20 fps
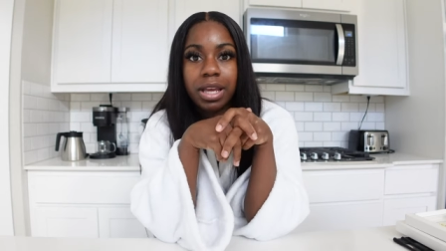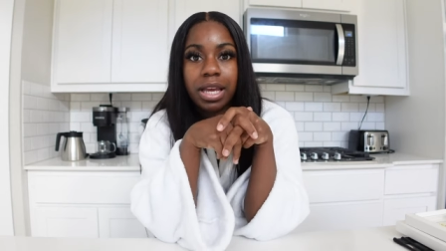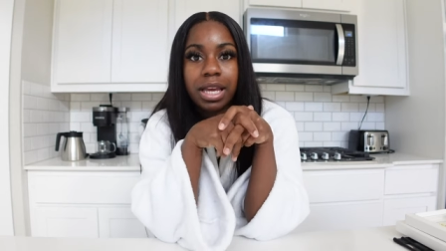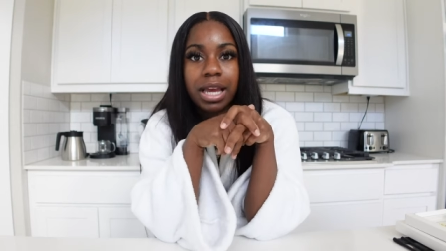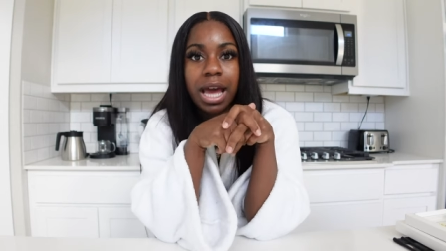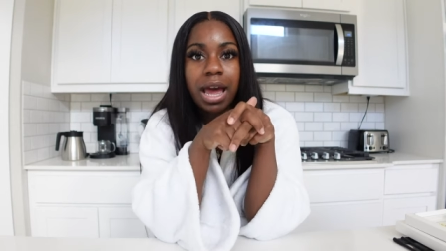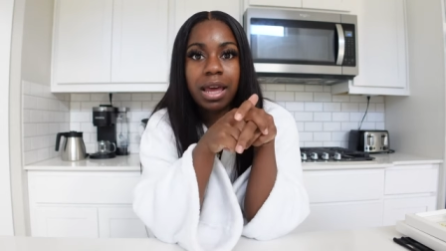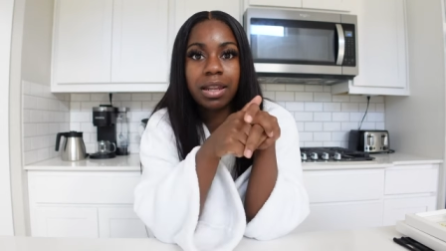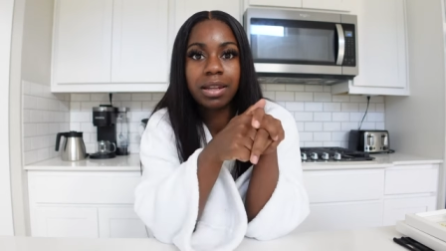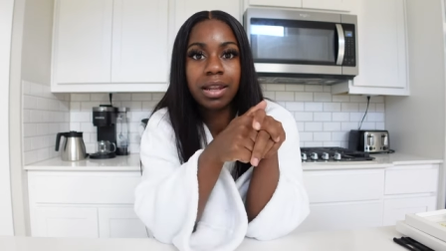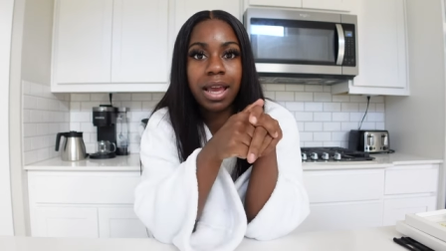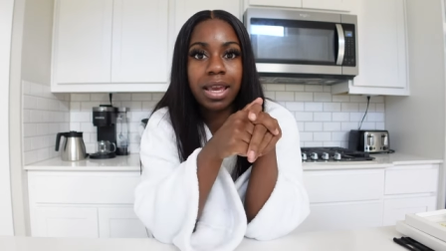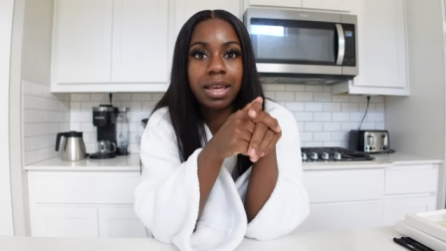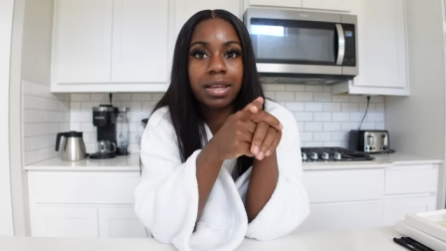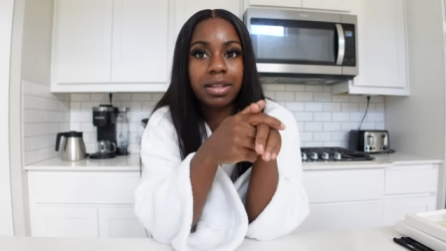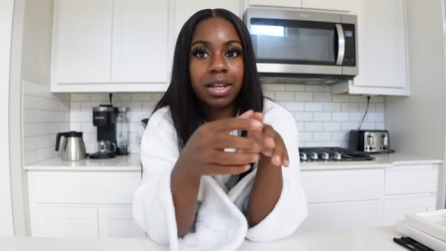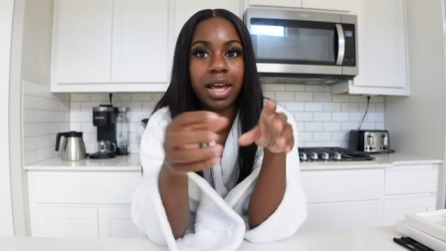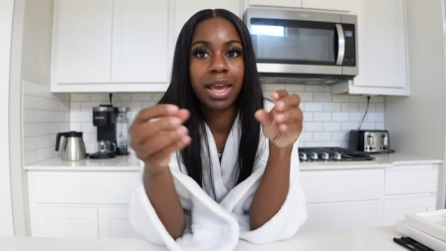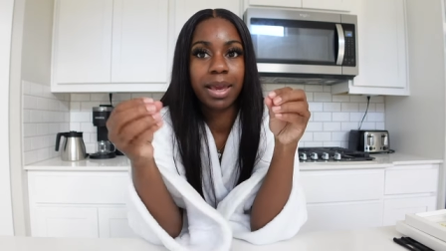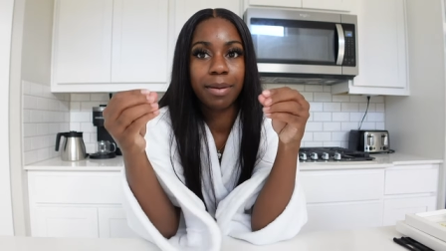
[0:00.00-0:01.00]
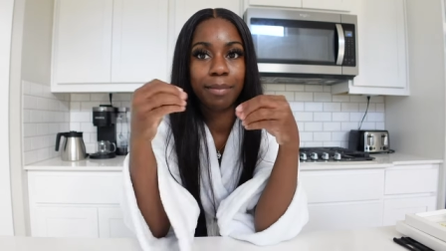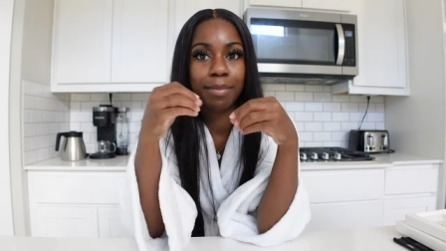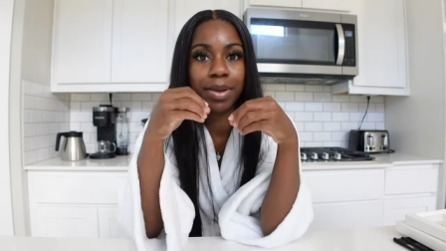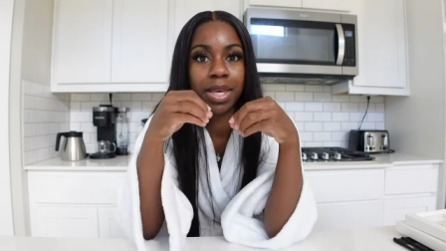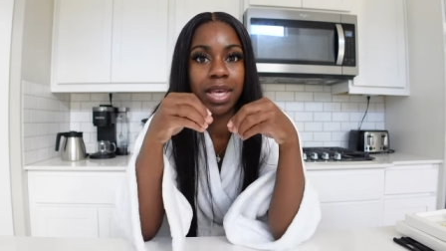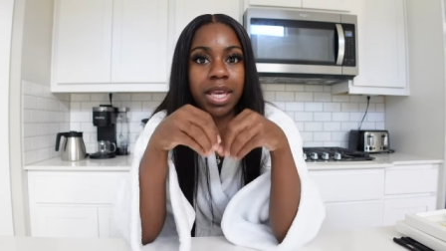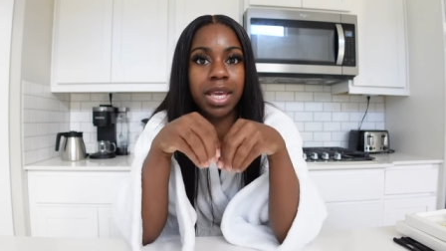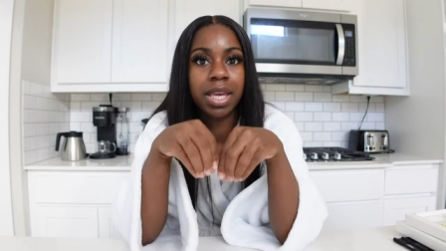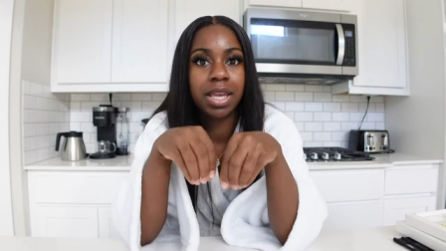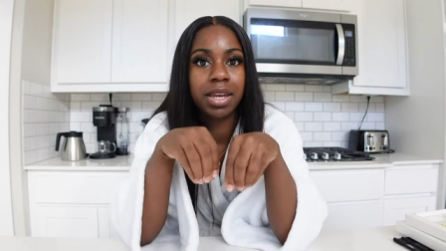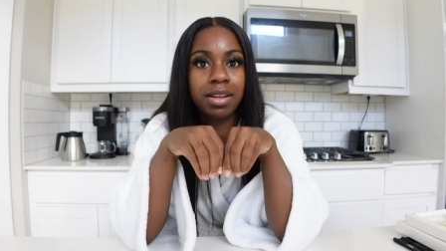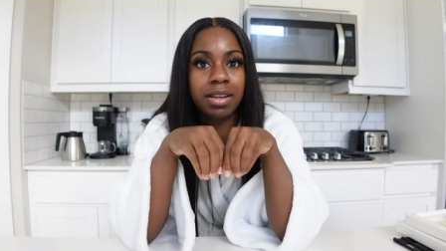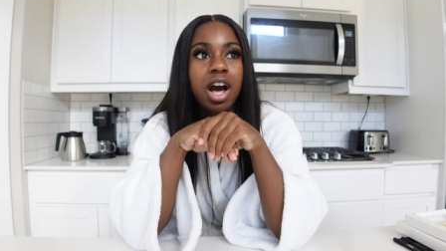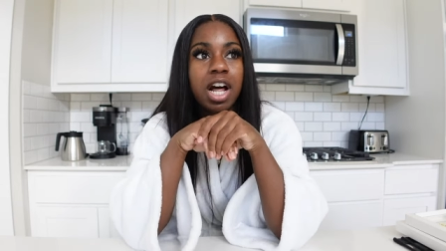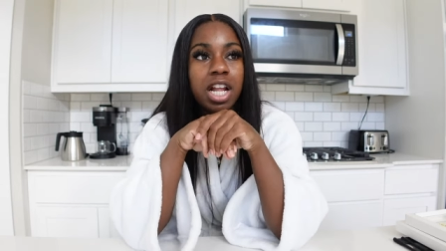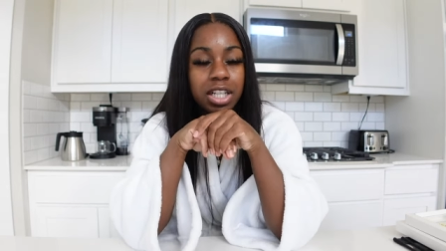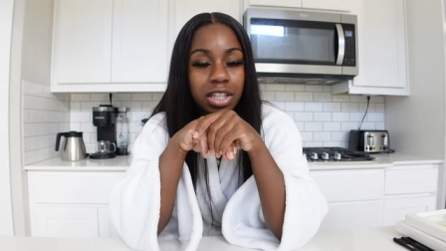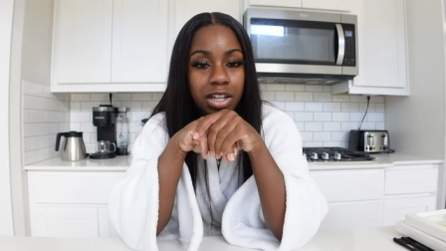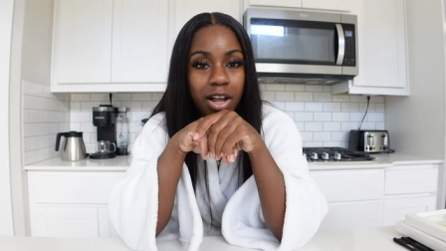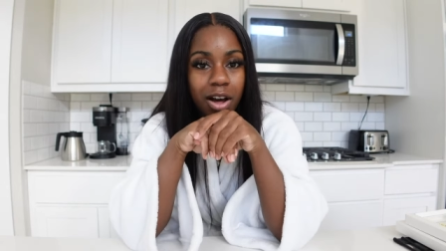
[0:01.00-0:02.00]
Like, I like like being
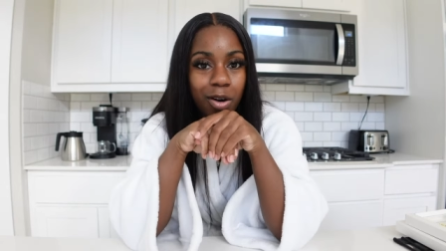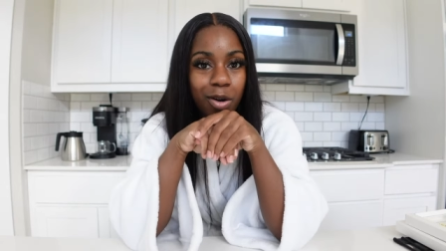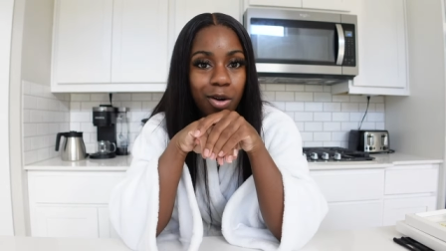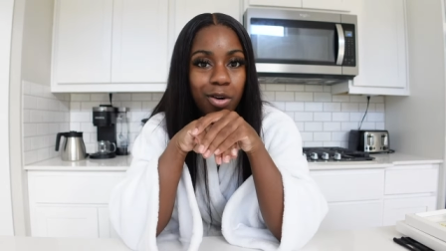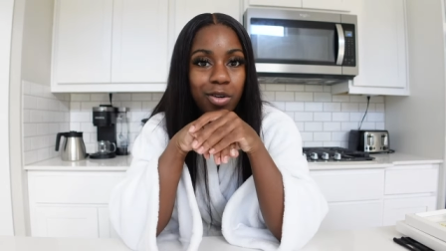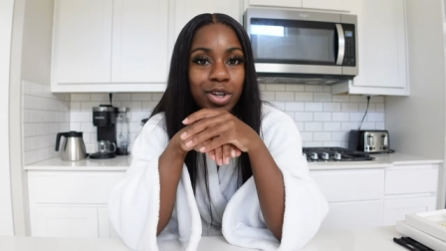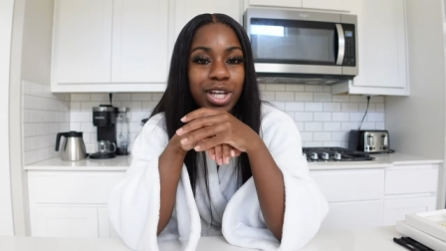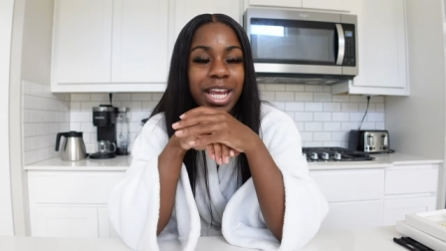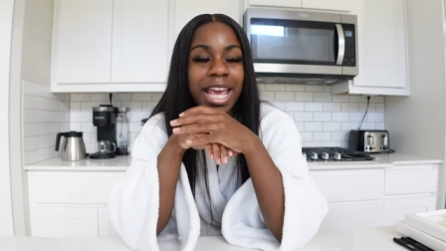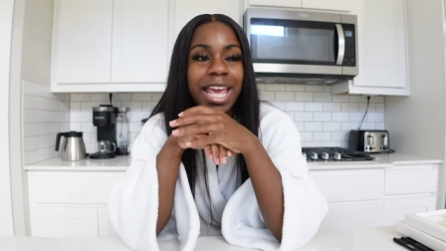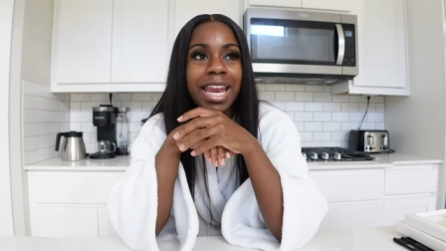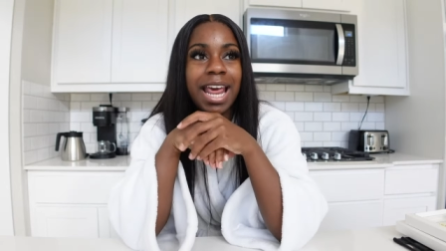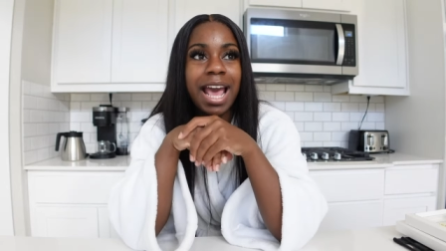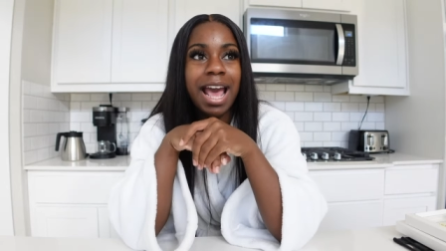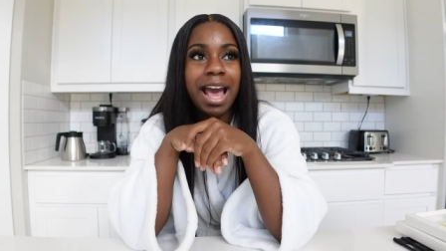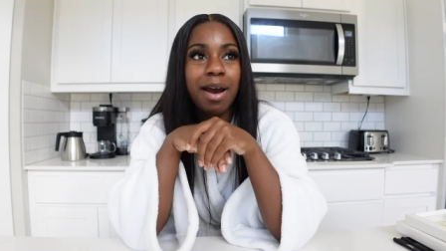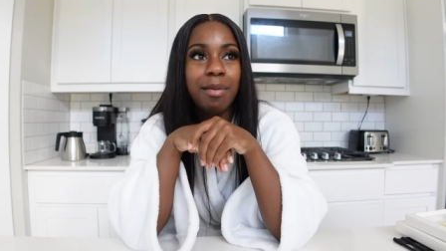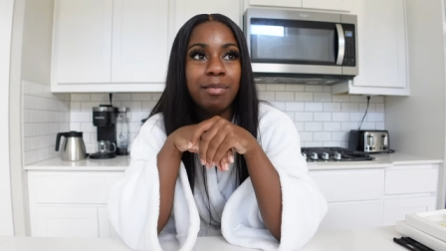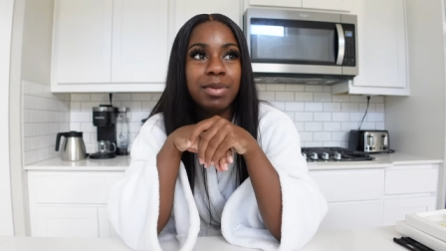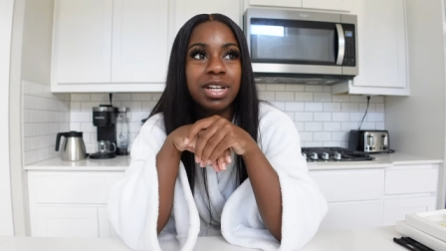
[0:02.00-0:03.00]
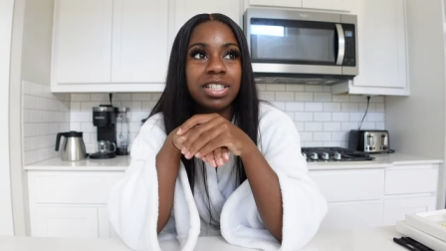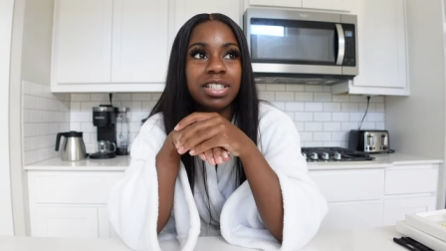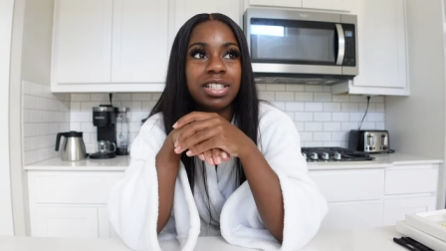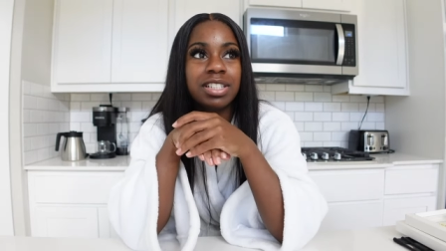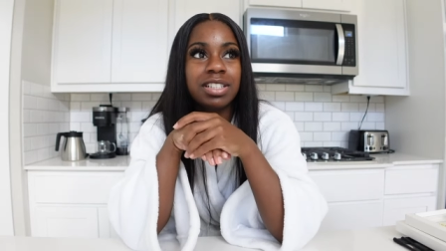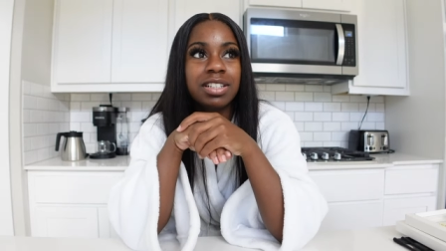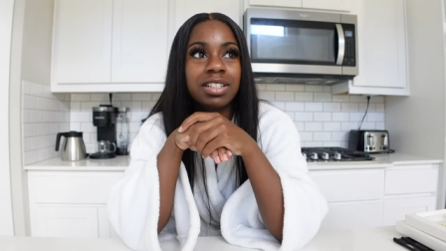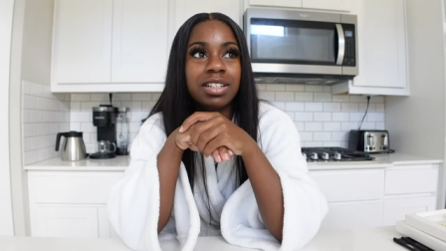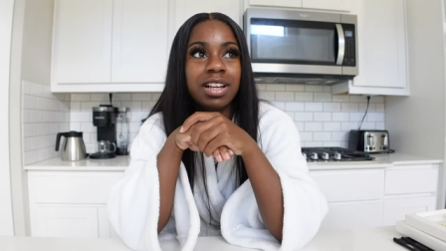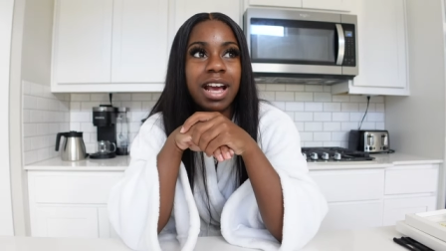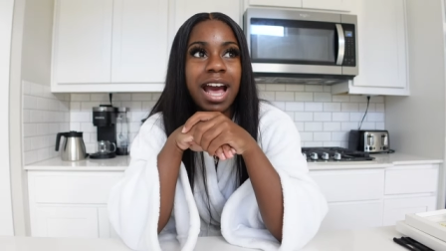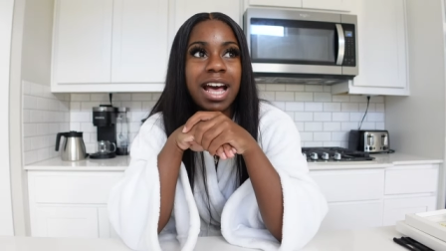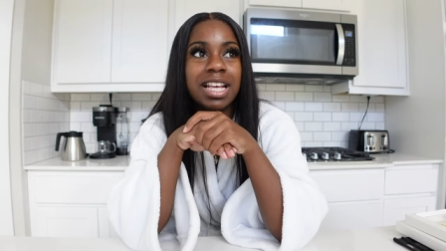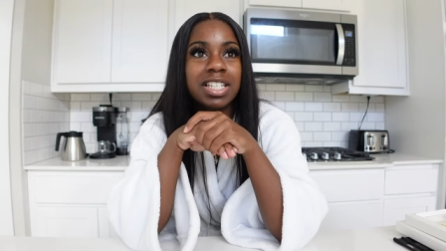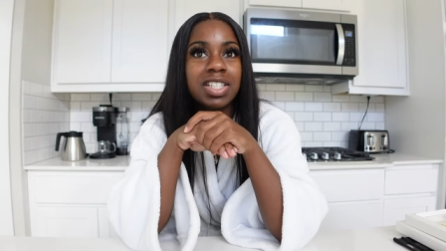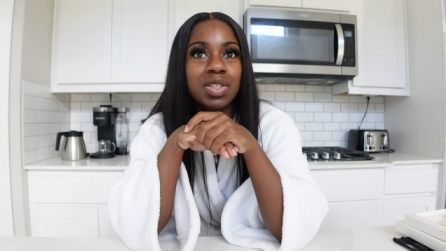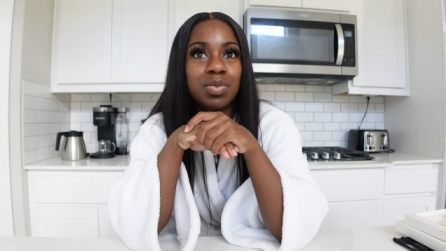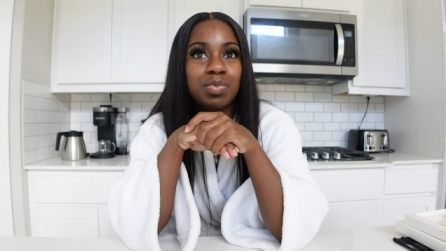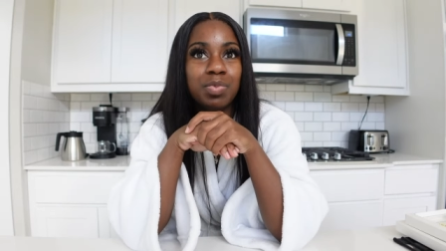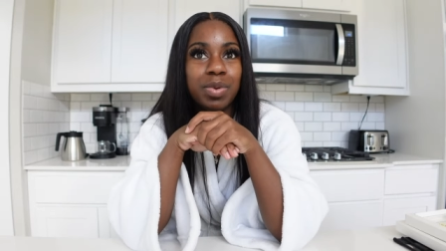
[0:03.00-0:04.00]
alone and how much I
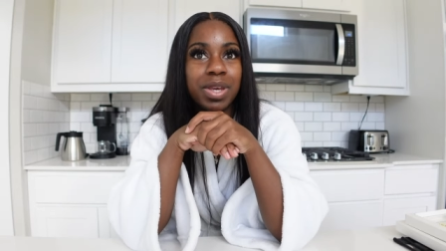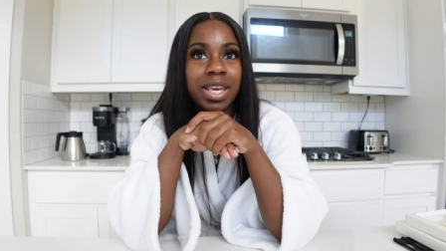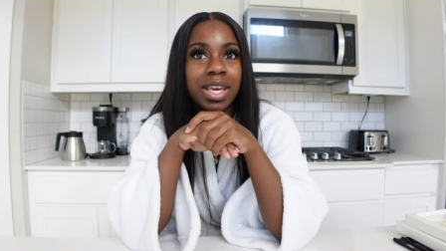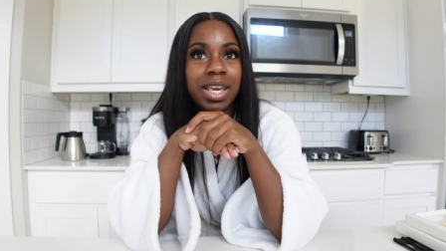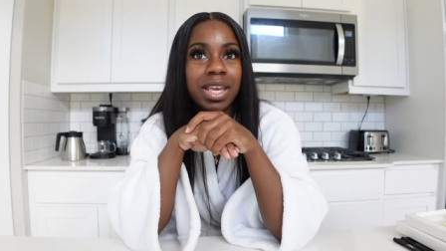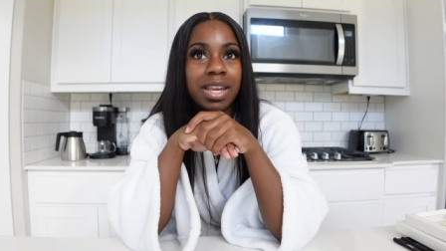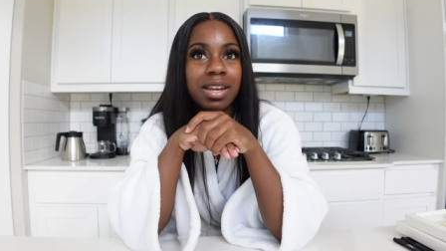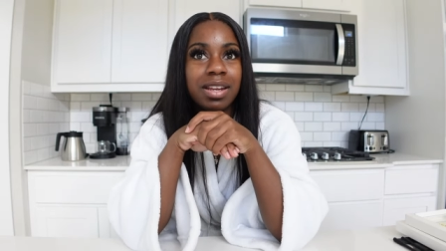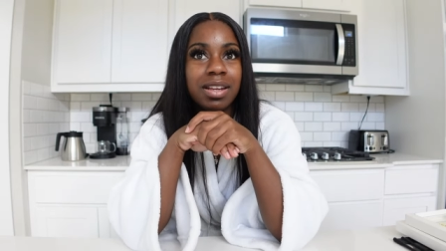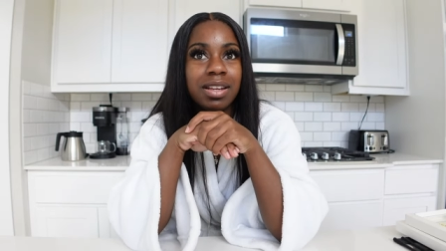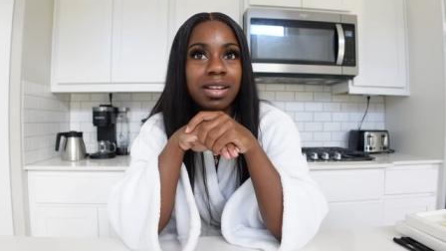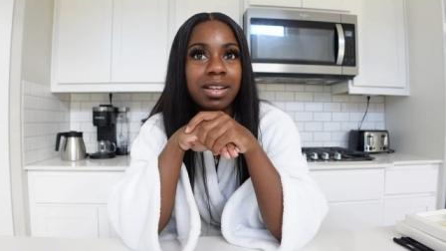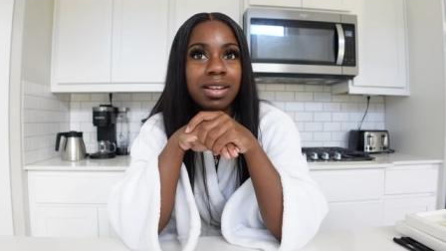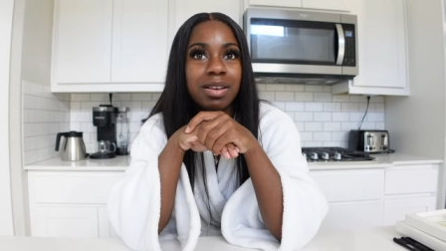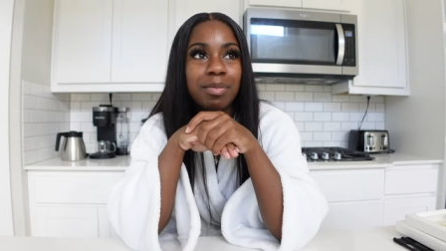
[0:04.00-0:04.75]
spend